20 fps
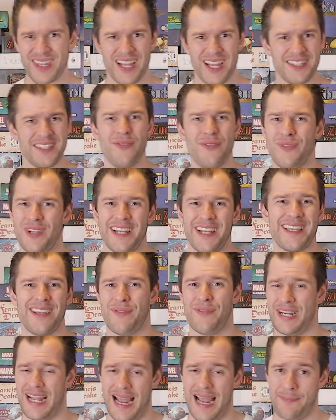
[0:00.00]
I don't like
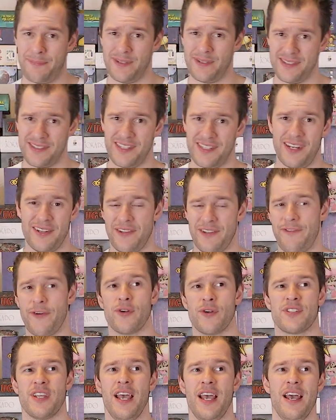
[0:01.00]
it when it happens. You know, the
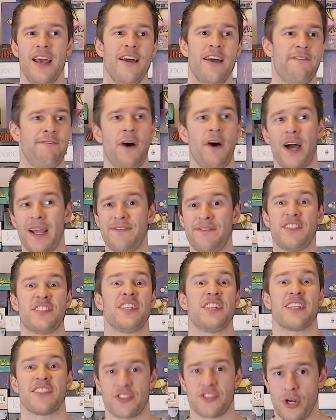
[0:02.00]
first 5 to
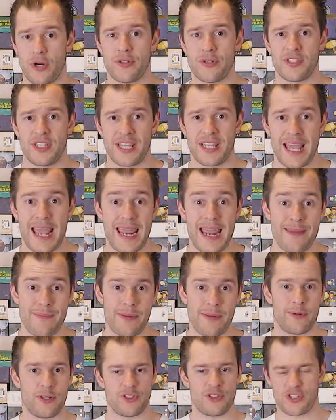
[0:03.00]
6 turns of the game,
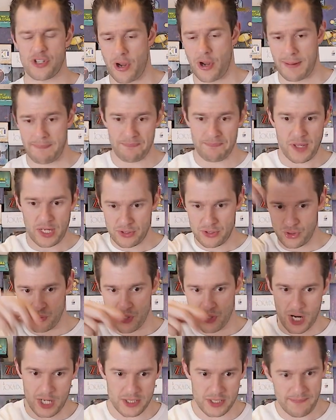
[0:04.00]
people are just going, two
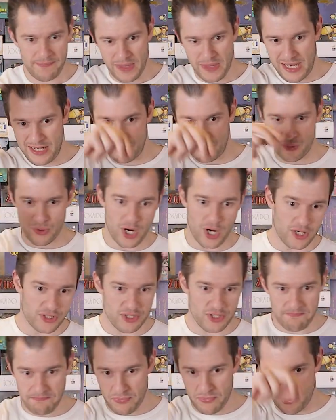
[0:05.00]
cards, two
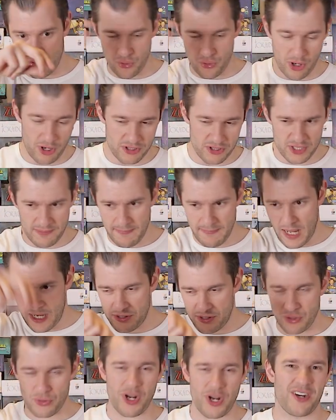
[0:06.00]
cards, two cards,
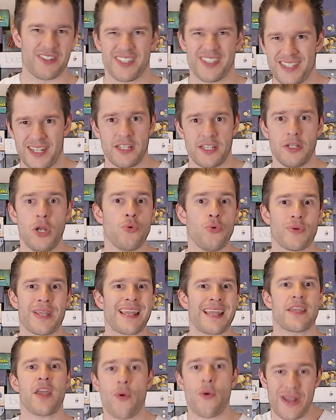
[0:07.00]
two cards. It's like, no,
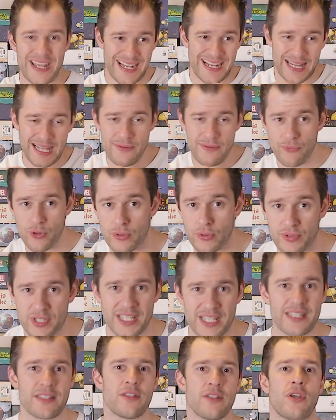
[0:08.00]
get going, claim routes,
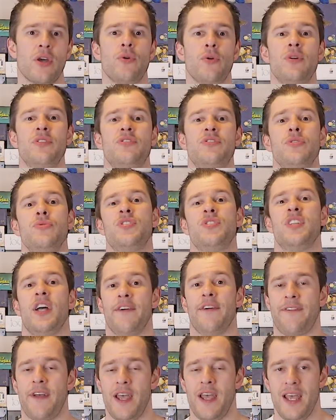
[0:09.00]
go on, do
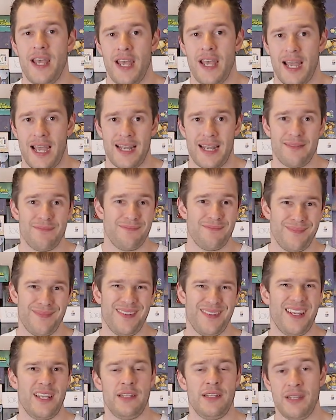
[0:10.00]
stuff. And
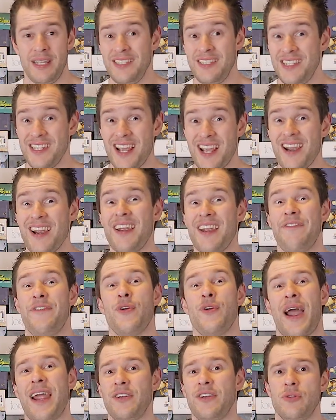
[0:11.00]
in India, if
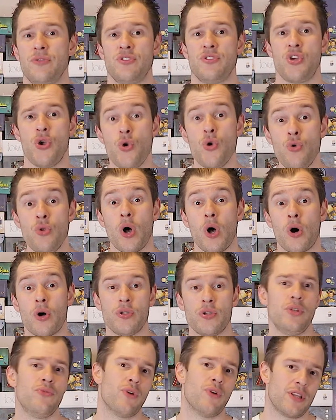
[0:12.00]
you hang on too
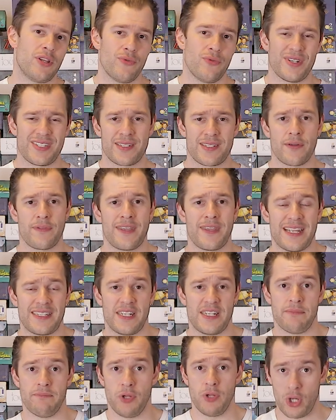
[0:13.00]
long, you run the risk of
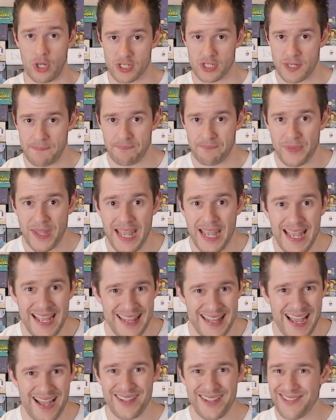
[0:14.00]
getting blocked.
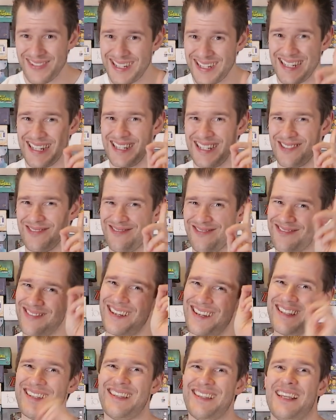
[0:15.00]
Now, there is
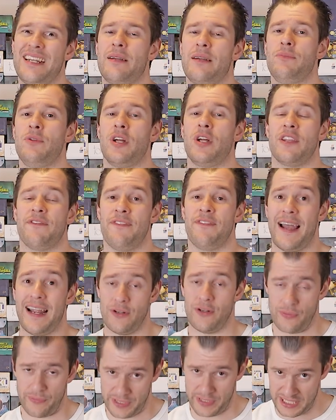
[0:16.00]
one thing I'm not a
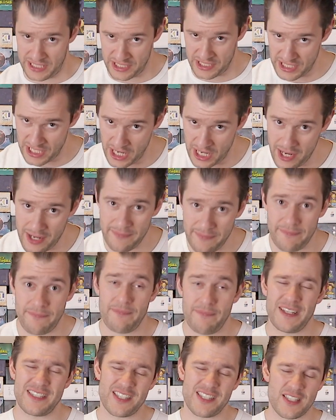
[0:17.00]
fan of with India,
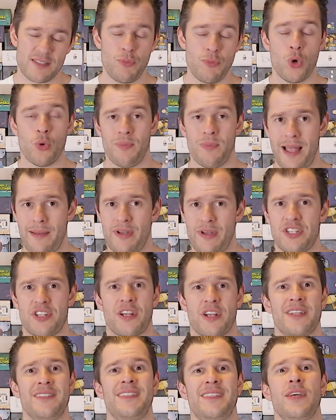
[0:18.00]
and it's a small blemish,
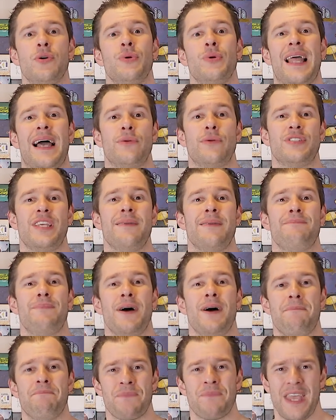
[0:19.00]
I can deal without it,
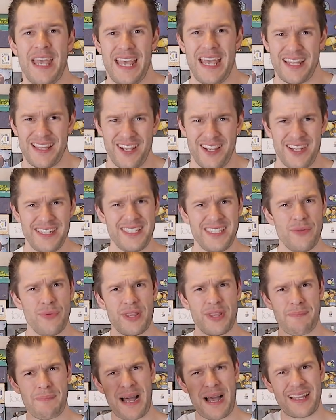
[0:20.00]
but the idea
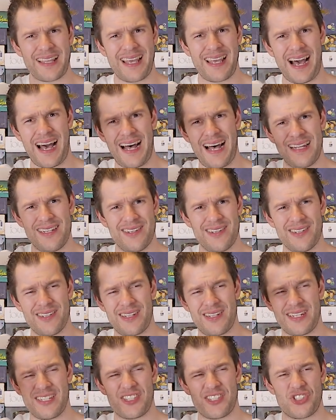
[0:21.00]
with the Mancala,
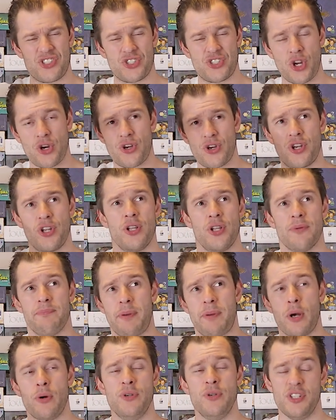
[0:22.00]
like, circular
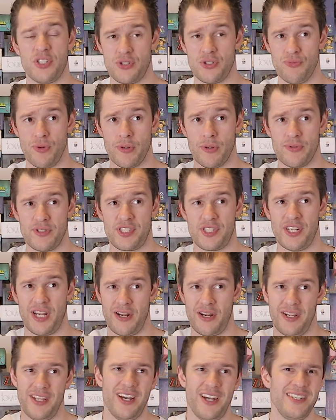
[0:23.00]
bonus routes, you
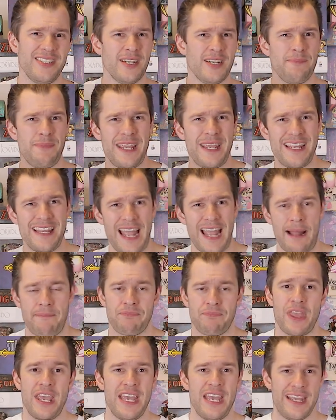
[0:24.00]
know, the idea being
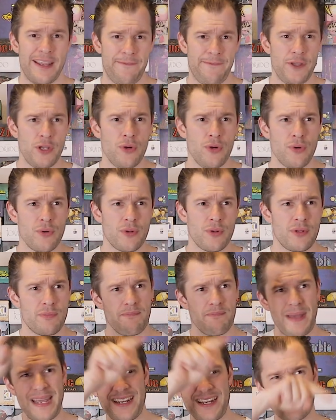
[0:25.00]
that if you
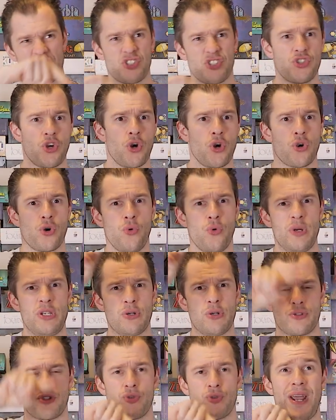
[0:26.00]
make a circle with
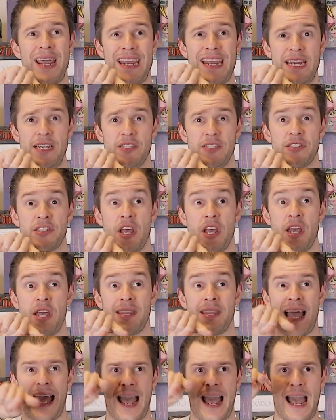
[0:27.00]
your trains
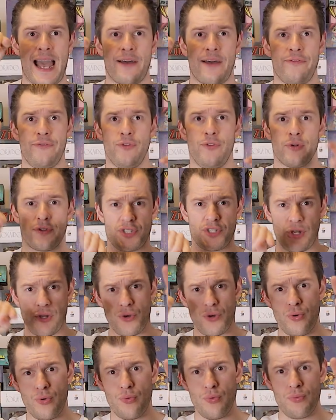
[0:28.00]
that have your
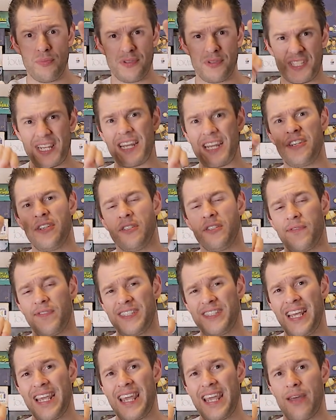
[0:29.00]
two stations of
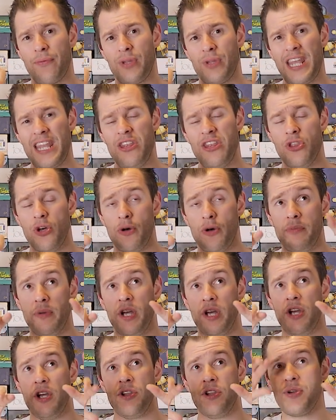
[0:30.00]
a ticket within them,
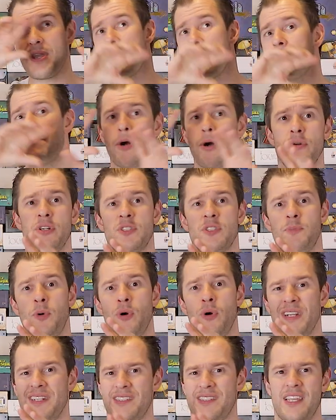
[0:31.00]
you get bonus
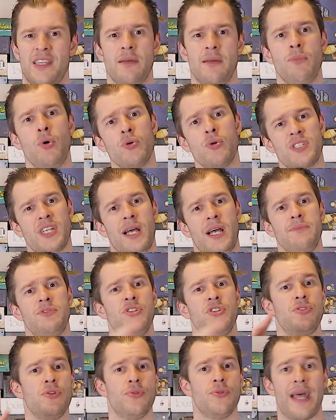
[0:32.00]
points, and the more
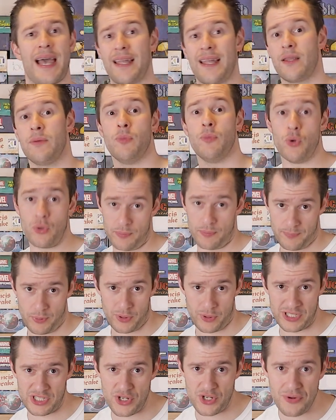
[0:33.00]
times you do that, the more
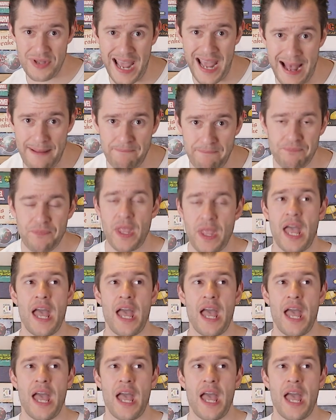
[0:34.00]
points you get.